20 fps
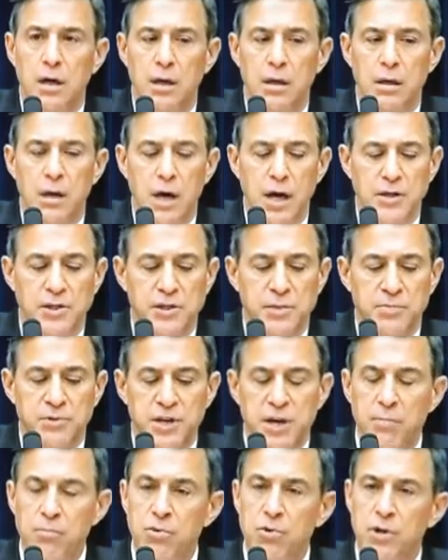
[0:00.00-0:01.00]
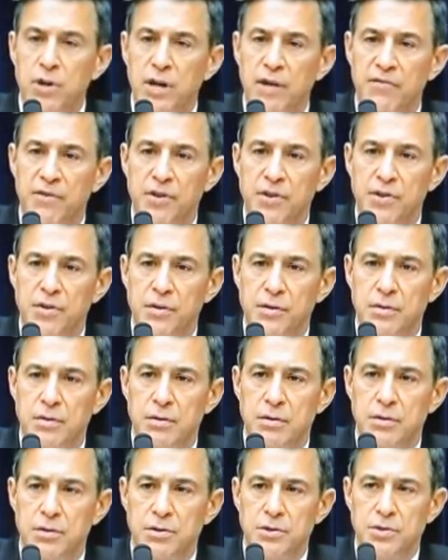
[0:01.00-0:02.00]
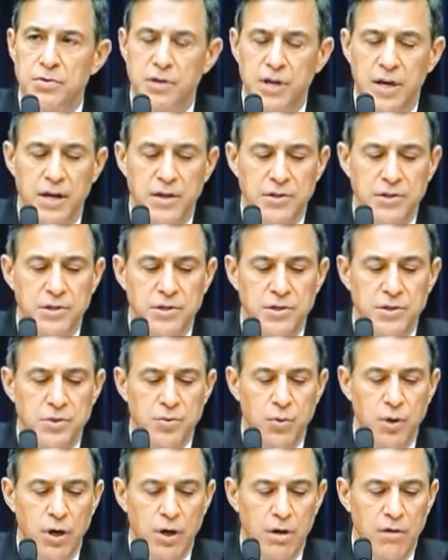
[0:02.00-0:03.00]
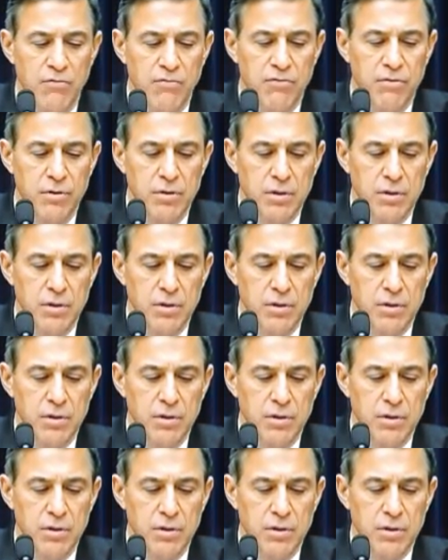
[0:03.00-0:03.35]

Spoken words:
On September 11, 2012,